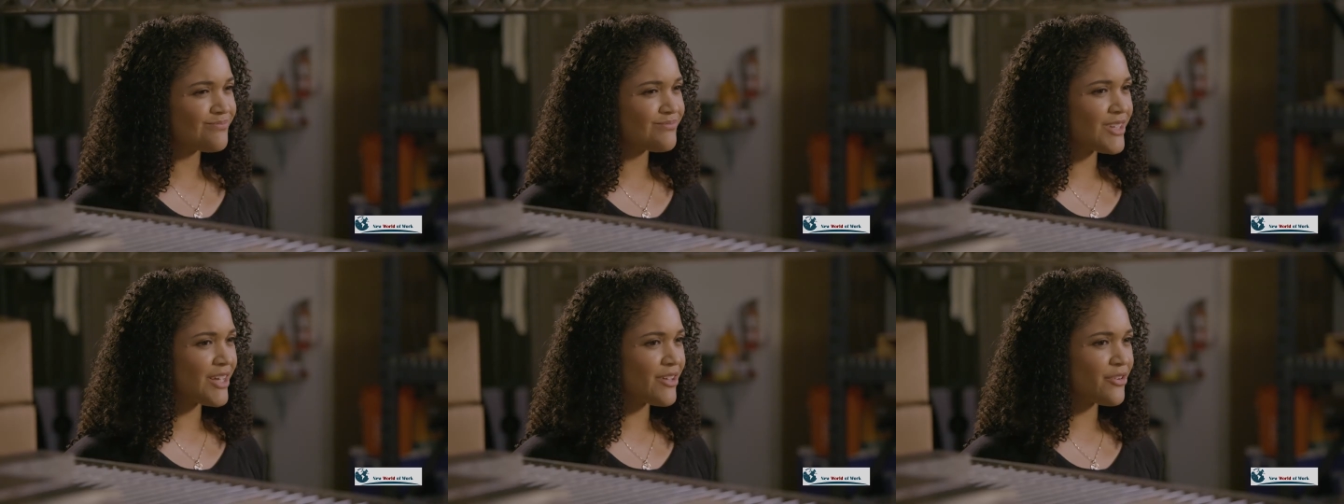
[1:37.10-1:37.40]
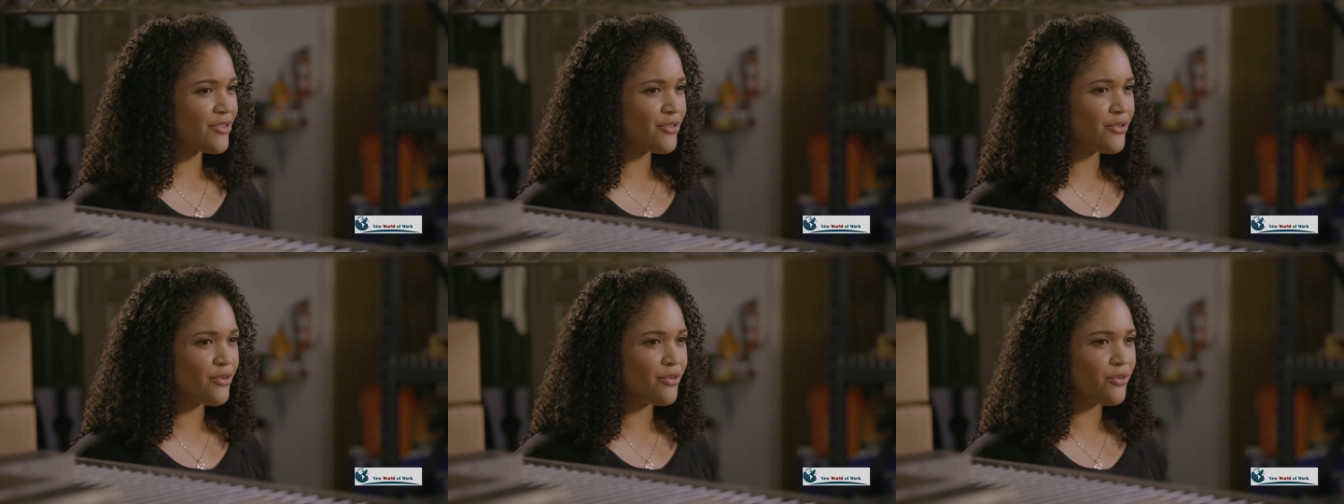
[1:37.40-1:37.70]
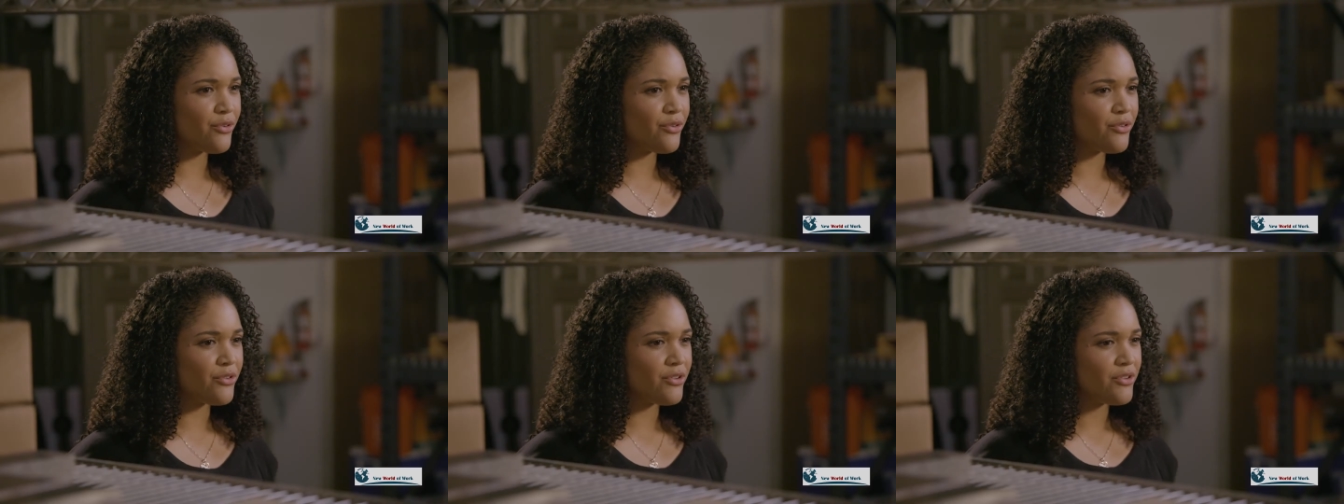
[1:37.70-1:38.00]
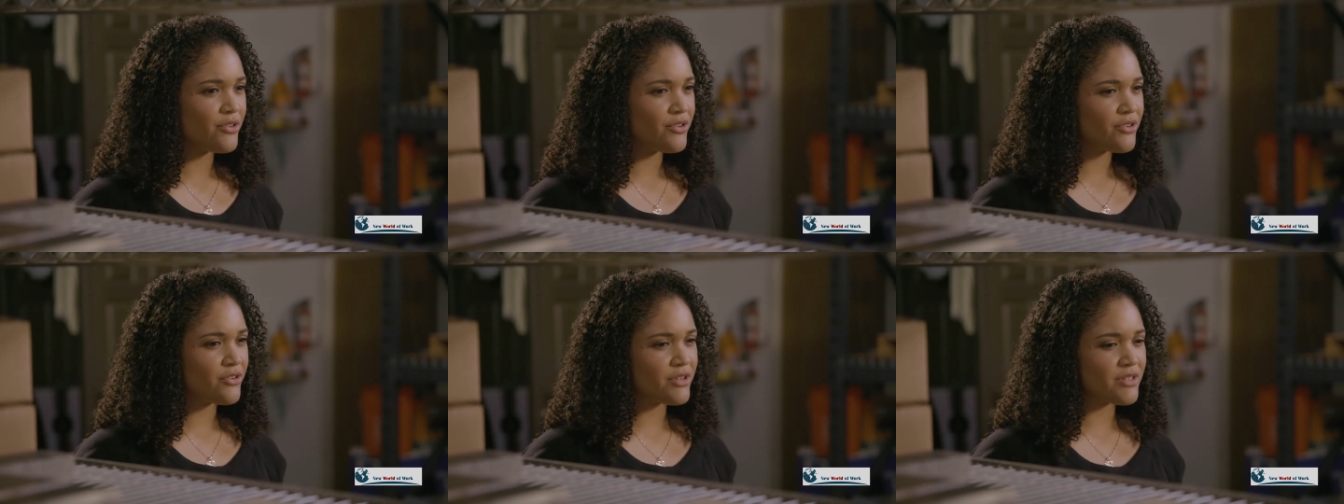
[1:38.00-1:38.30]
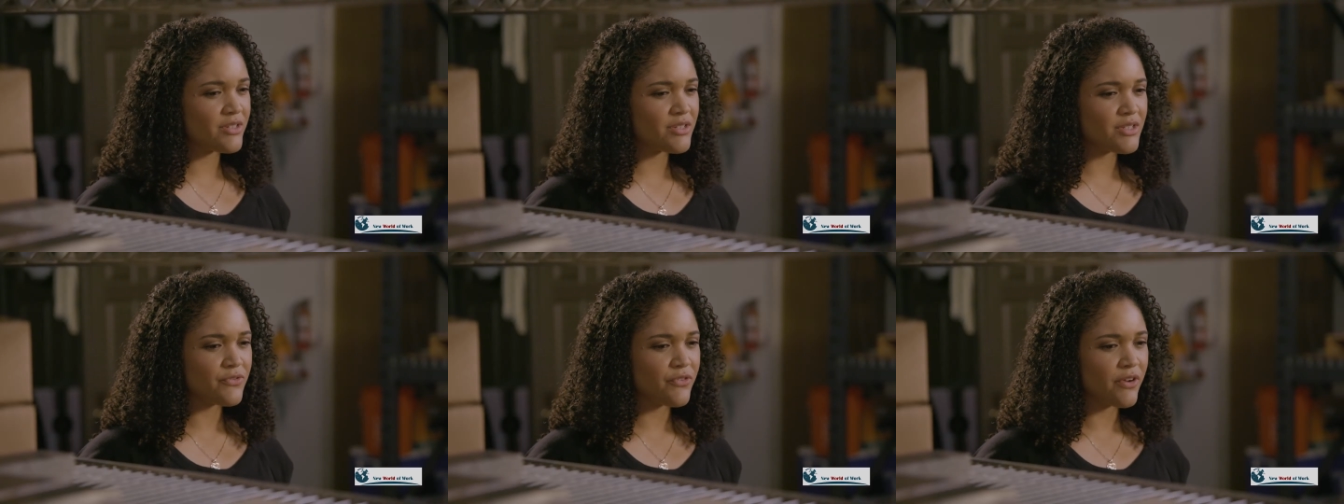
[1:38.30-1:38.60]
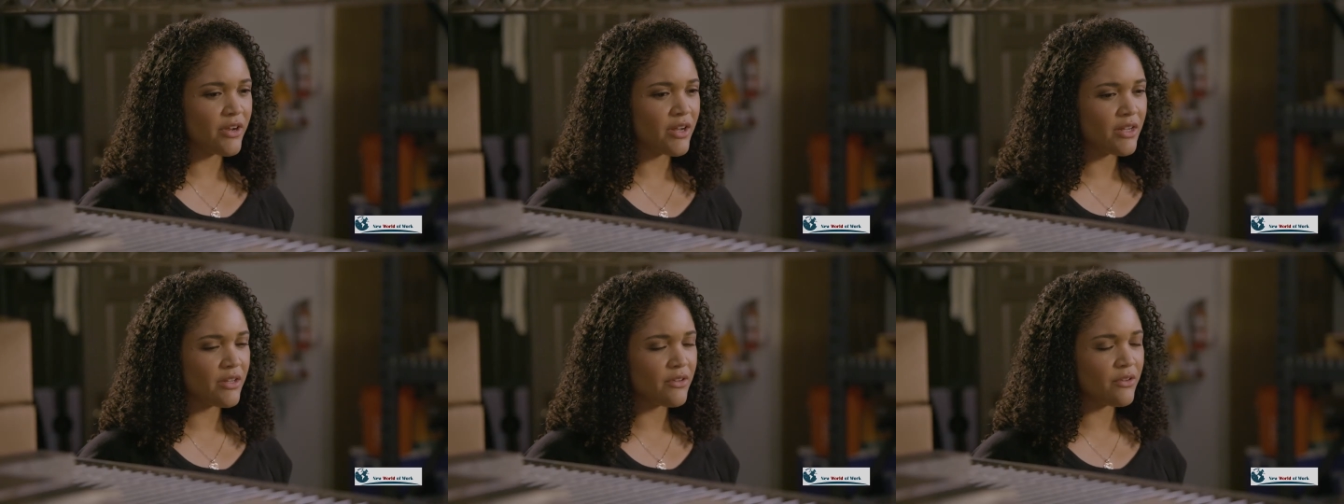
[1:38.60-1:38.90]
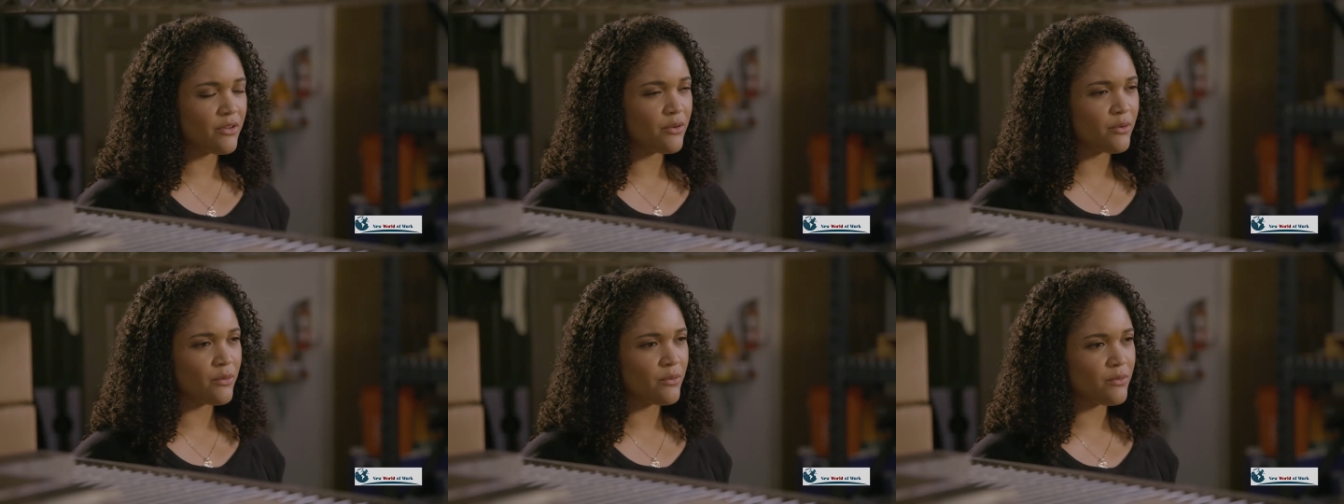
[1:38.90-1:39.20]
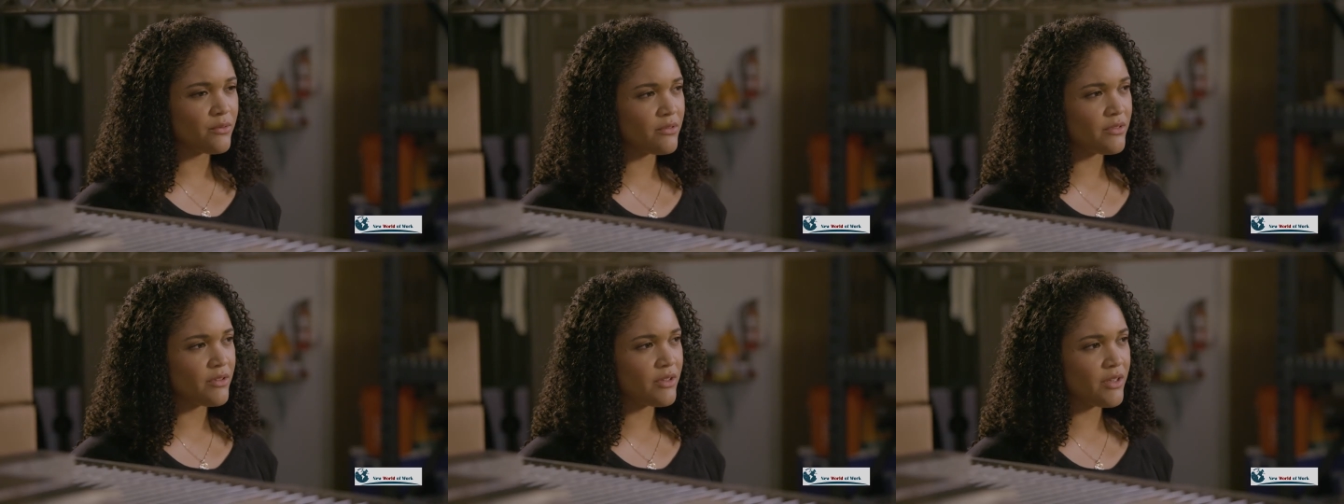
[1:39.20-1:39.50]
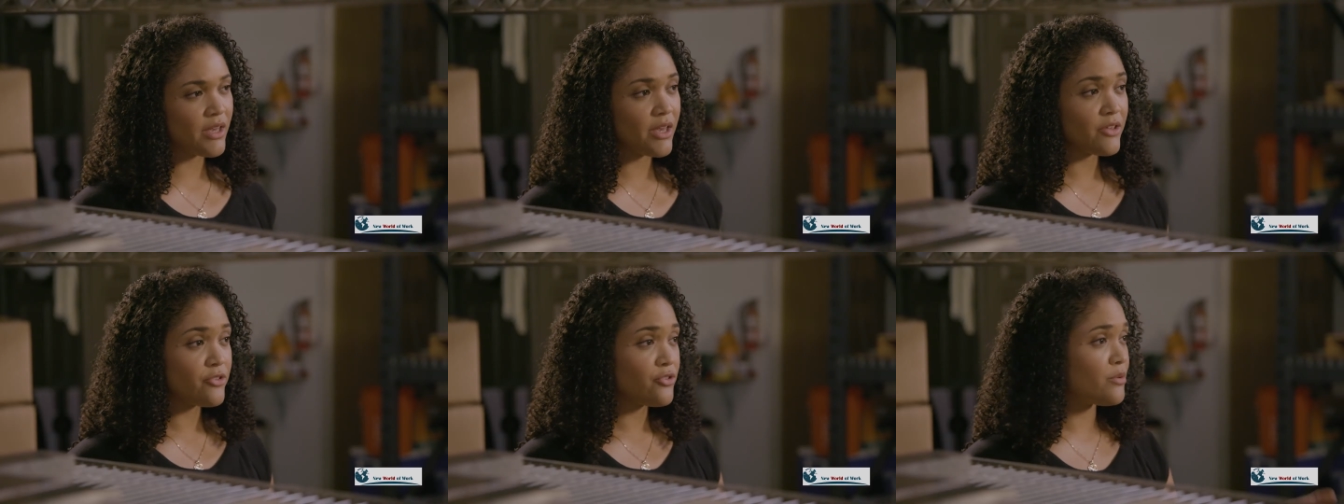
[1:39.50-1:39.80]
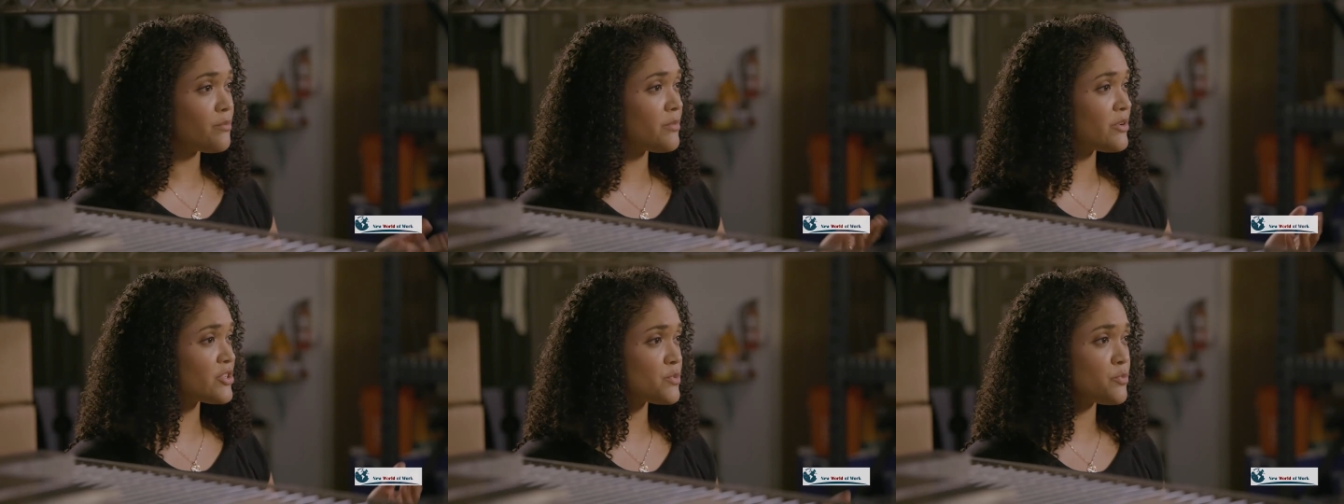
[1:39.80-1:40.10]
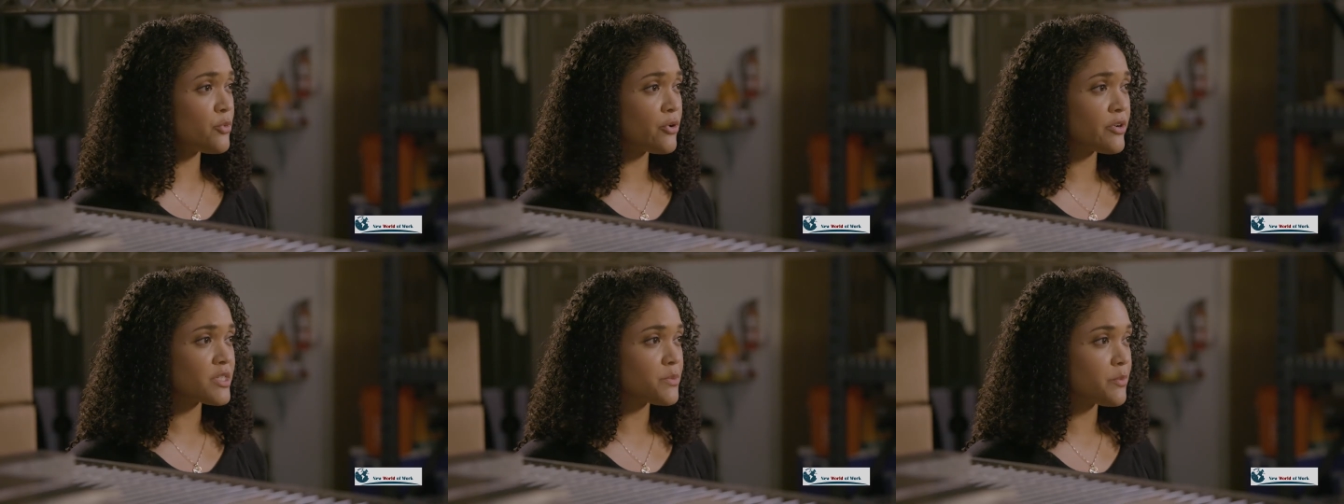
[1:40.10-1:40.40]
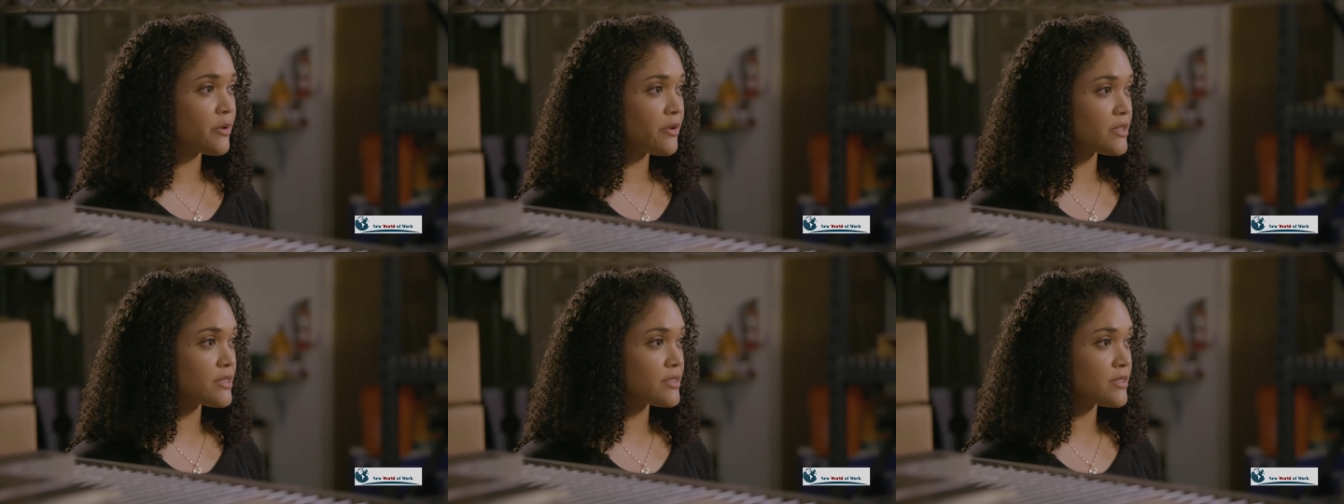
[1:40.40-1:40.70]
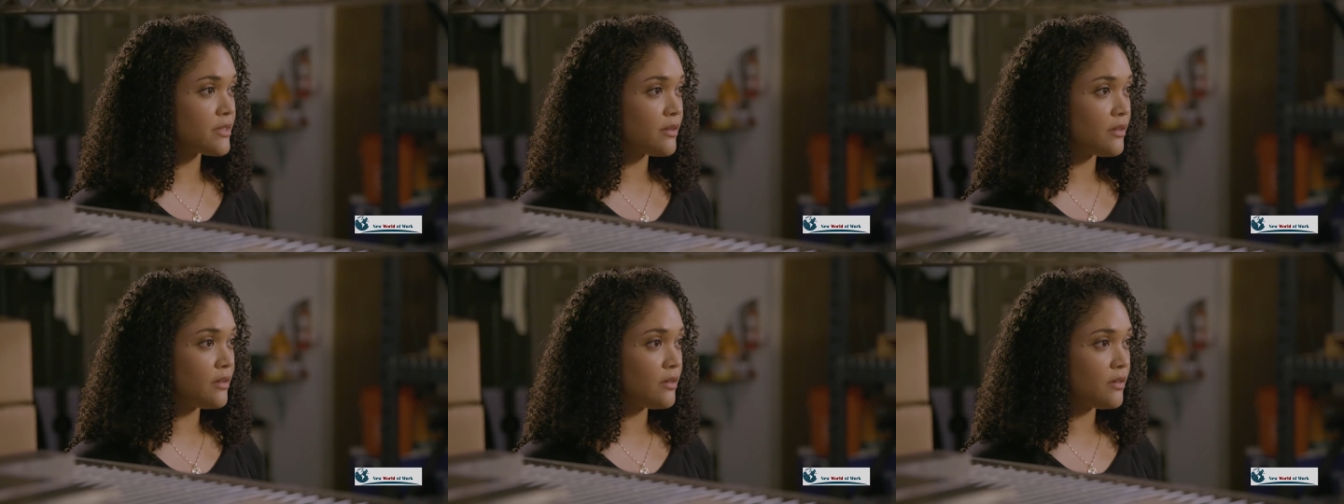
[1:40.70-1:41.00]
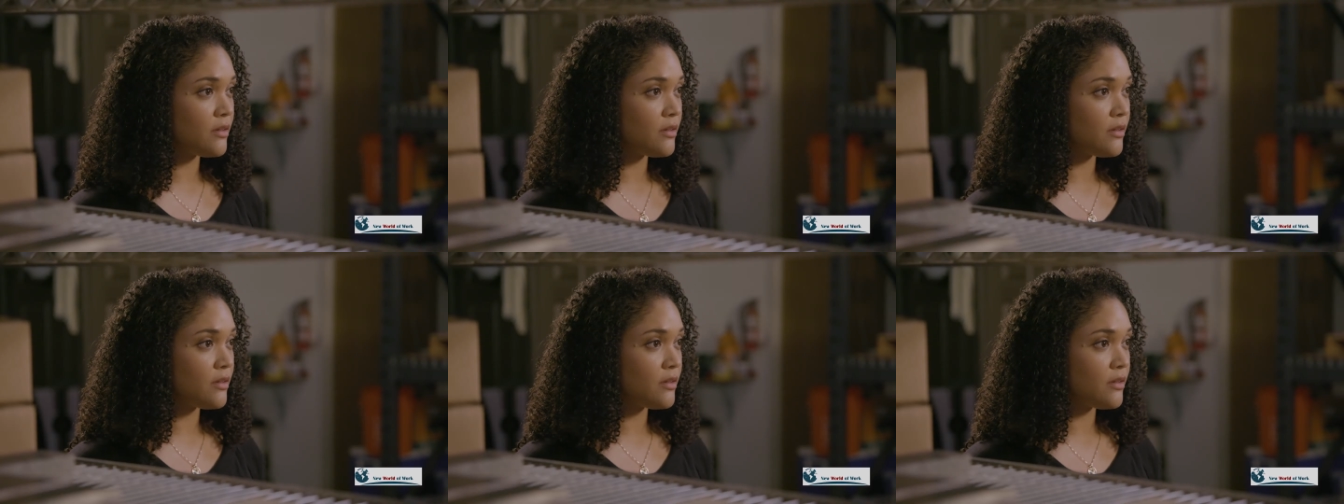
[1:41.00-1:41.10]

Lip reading: I don't know. Chris is fairly new, and you're much more experienced than he